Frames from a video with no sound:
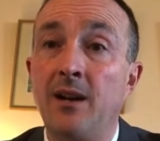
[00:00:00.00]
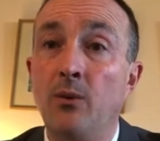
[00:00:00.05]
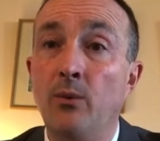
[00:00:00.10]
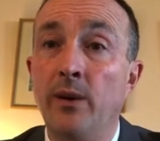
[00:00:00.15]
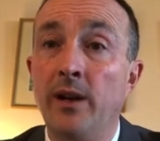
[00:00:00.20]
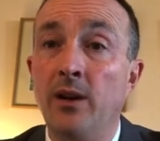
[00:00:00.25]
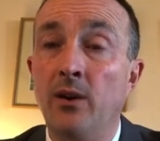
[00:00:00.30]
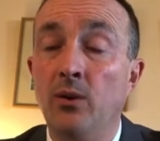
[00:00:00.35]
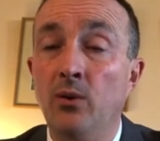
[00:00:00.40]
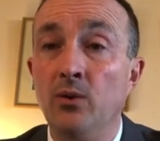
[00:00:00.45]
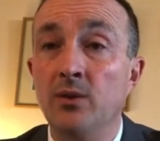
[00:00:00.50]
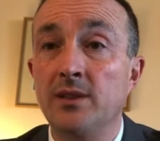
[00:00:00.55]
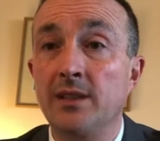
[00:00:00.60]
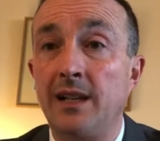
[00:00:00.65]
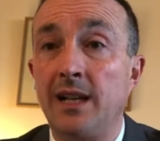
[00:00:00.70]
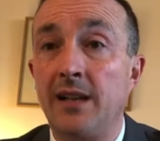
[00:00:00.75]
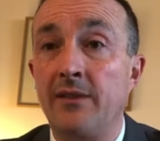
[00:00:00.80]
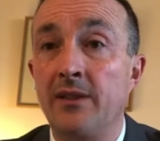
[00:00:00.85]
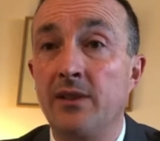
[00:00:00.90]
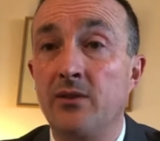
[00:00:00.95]
We are also
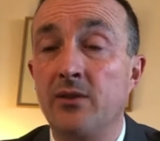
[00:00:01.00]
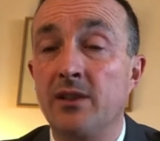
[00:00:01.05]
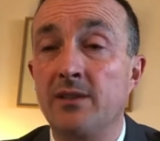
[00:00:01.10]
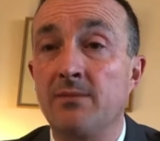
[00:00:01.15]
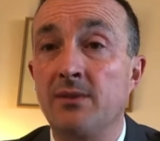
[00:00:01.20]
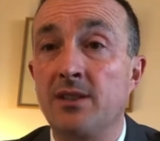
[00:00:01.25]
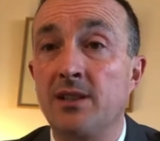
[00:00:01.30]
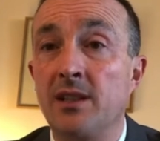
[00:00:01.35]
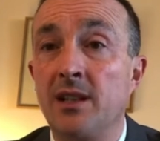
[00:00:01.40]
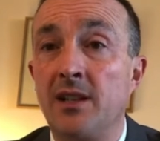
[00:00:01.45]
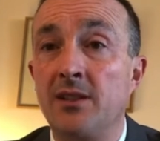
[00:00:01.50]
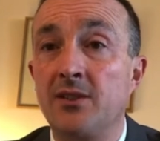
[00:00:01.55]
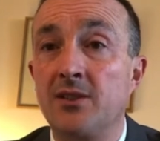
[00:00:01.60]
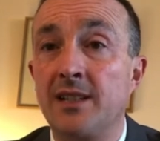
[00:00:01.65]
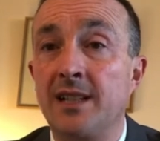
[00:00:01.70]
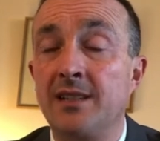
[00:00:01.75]
having Christmas lunch,